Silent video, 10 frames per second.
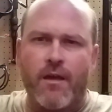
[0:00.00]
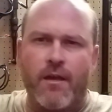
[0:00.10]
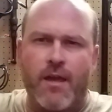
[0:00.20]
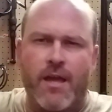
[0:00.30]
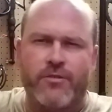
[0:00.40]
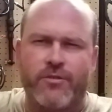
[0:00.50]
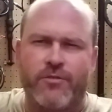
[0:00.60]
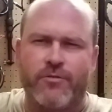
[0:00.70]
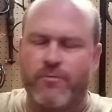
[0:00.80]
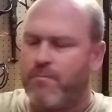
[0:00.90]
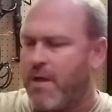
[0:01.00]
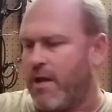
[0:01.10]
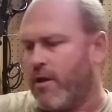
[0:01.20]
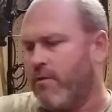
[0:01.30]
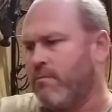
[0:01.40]
As you may
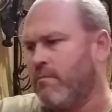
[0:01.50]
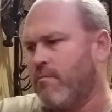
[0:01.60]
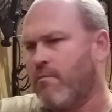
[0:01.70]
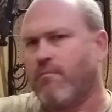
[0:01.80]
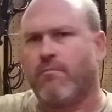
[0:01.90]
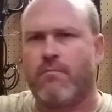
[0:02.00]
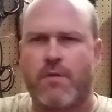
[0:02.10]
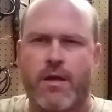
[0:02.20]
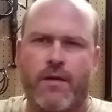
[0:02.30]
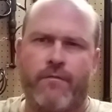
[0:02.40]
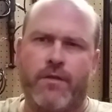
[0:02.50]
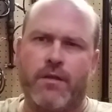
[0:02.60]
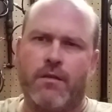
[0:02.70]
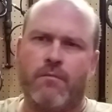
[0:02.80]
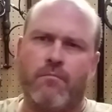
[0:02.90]
know, I have
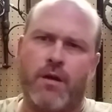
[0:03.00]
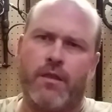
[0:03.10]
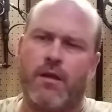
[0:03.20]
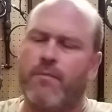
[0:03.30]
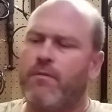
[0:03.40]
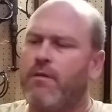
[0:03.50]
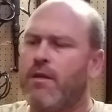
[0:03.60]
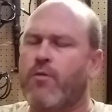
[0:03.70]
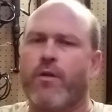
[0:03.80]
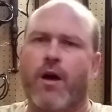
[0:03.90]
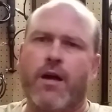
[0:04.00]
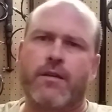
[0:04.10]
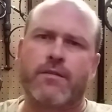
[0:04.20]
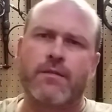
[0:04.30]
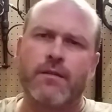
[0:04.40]
the Minelab
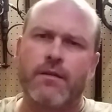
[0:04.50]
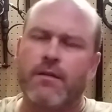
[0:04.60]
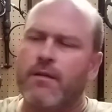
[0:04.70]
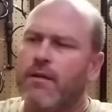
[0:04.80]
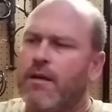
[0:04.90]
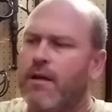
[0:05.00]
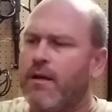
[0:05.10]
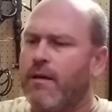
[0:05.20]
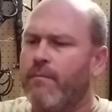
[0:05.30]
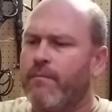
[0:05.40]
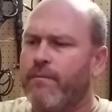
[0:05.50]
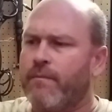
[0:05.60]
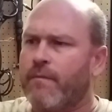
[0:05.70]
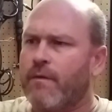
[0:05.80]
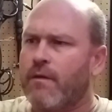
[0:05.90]
Equinox, and
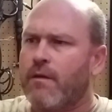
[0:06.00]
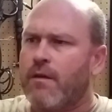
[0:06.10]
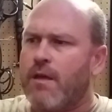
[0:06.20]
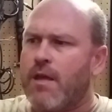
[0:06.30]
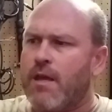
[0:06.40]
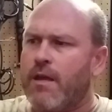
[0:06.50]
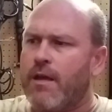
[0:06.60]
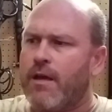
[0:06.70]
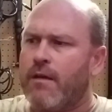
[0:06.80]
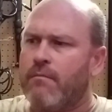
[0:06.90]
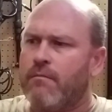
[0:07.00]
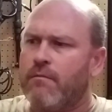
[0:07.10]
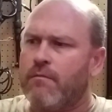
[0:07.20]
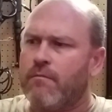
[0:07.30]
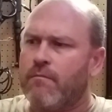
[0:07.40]

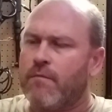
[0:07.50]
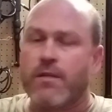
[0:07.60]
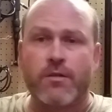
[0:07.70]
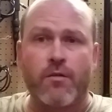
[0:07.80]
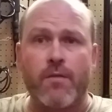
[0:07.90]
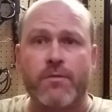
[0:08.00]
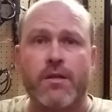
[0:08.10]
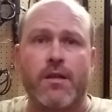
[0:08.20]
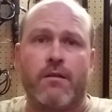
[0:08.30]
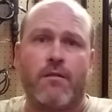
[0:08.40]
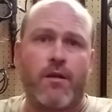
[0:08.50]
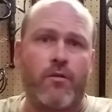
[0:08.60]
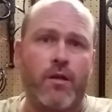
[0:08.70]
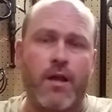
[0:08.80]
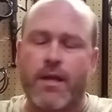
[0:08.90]
it's a great machine. I
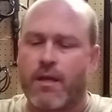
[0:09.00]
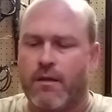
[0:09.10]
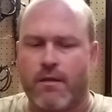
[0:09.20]
really like it.